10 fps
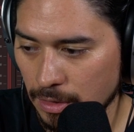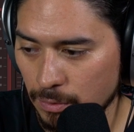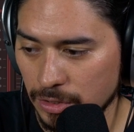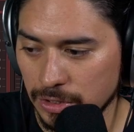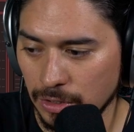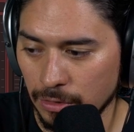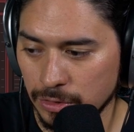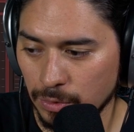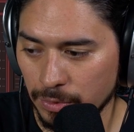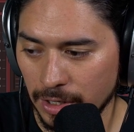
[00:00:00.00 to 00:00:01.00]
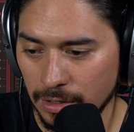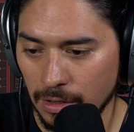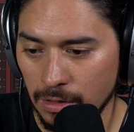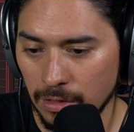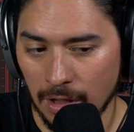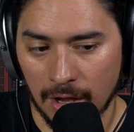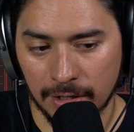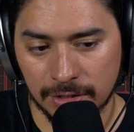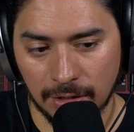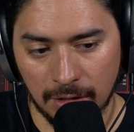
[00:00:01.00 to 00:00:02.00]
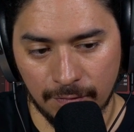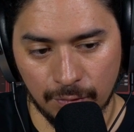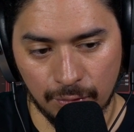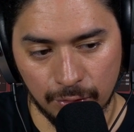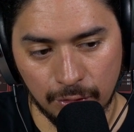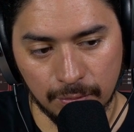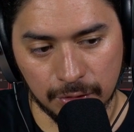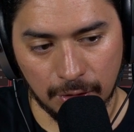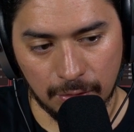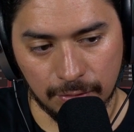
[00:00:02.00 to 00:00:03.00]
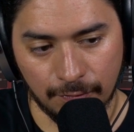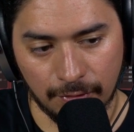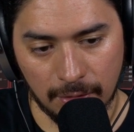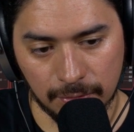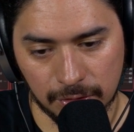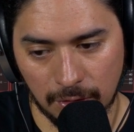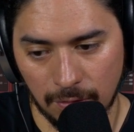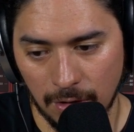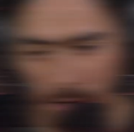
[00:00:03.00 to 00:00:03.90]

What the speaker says: which is also where we're getting a lot of room tone from. So